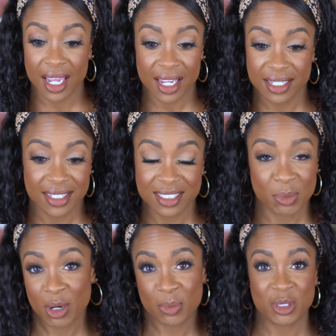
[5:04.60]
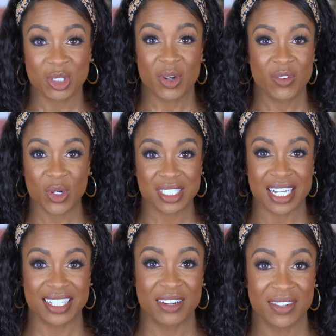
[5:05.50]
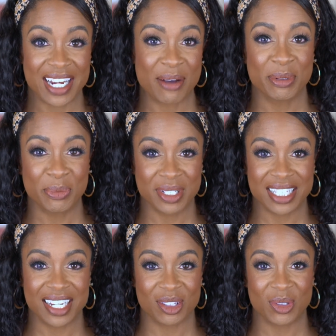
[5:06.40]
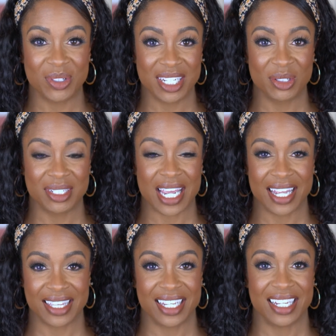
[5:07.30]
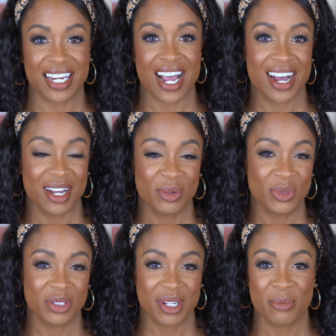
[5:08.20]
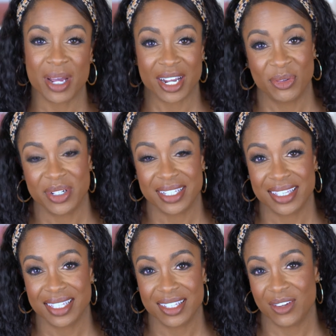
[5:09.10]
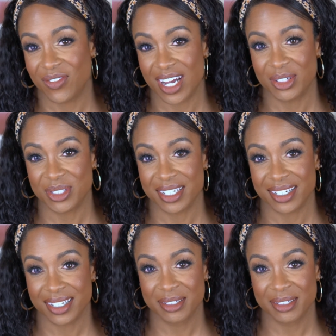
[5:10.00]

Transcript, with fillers: and it's purple. So of course I love it. I'm gonna put the other one in and then I will come back with the final look.